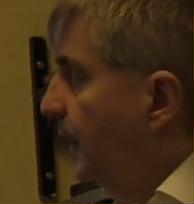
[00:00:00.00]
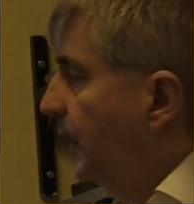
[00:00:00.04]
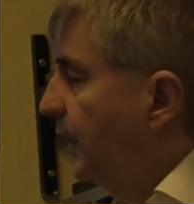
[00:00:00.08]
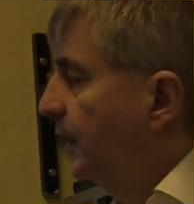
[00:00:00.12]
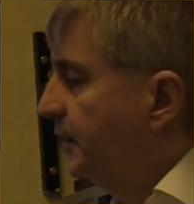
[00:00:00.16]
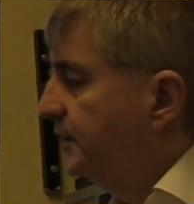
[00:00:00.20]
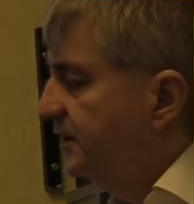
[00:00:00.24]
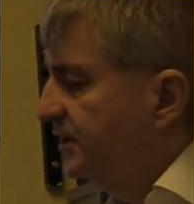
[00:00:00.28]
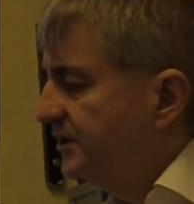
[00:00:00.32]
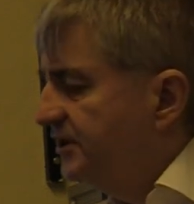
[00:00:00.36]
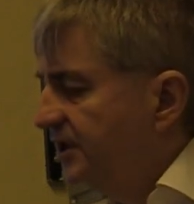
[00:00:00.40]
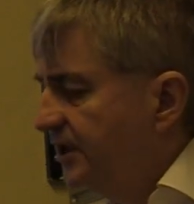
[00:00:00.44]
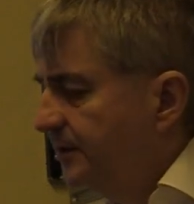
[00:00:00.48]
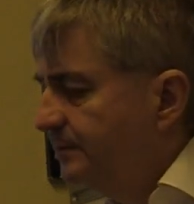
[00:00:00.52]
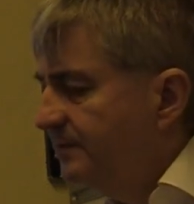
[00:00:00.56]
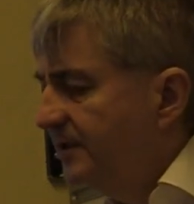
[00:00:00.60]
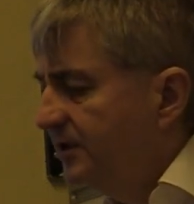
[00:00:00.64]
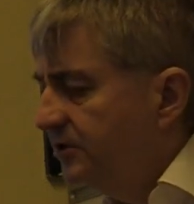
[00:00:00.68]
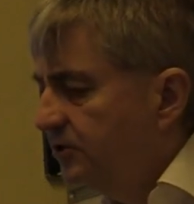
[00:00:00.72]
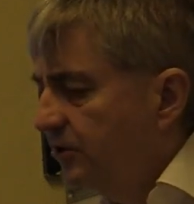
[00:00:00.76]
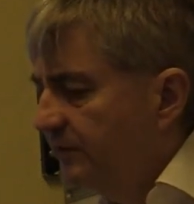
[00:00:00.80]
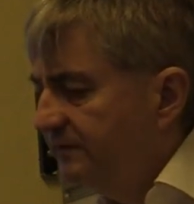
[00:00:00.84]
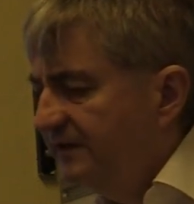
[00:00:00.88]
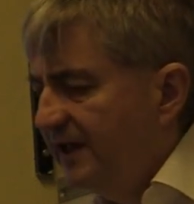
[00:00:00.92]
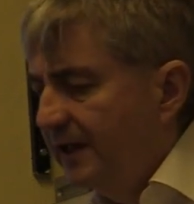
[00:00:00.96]
The
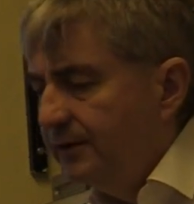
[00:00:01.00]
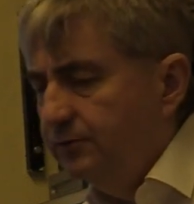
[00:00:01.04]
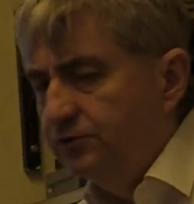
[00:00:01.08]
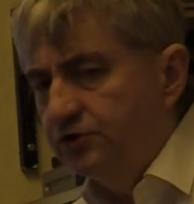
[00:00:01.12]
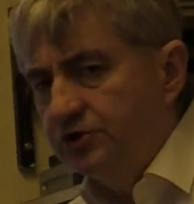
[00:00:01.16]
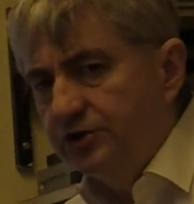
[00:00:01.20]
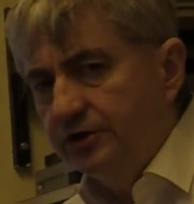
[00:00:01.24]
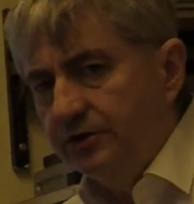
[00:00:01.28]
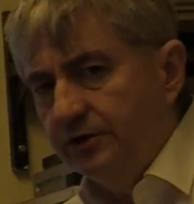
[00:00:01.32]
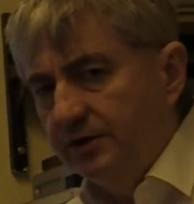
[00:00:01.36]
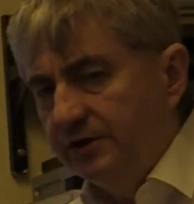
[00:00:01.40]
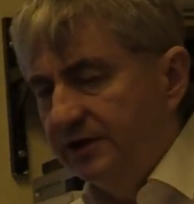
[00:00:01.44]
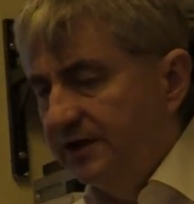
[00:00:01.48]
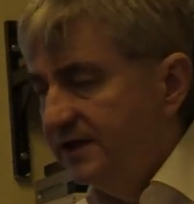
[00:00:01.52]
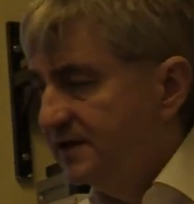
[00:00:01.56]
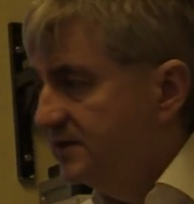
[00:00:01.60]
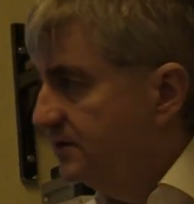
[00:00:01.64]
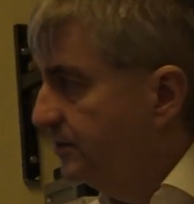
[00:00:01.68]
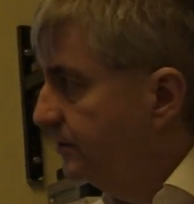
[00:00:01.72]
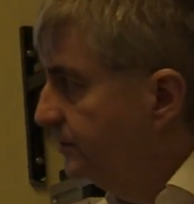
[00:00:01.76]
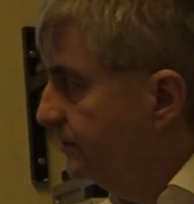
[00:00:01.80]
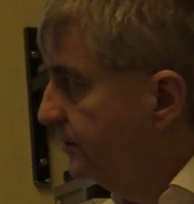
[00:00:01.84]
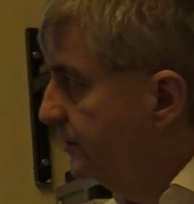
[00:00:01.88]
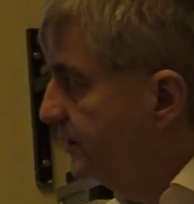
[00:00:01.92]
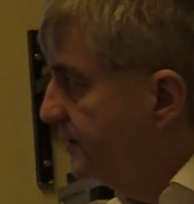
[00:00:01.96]
treatment of delusional
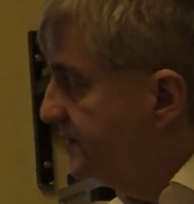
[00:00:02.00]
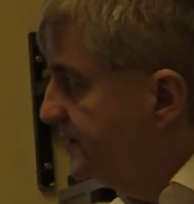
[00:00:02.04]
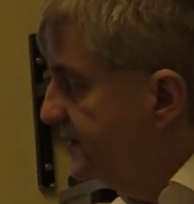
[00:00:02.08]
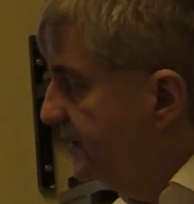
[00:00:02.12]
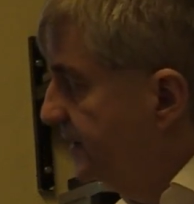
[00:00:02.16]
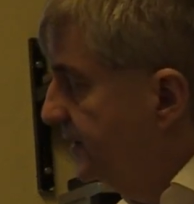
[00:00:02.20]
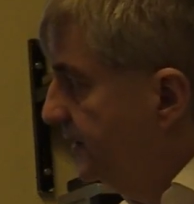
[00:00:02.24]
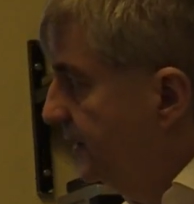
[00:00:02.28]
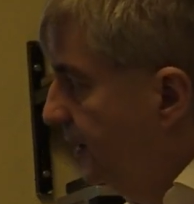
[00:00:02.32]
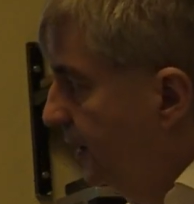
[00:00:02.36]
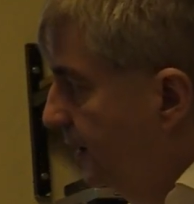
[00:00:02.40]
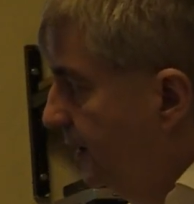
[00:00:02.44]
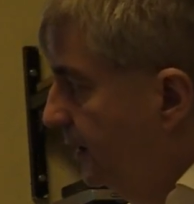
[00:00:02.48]
disorders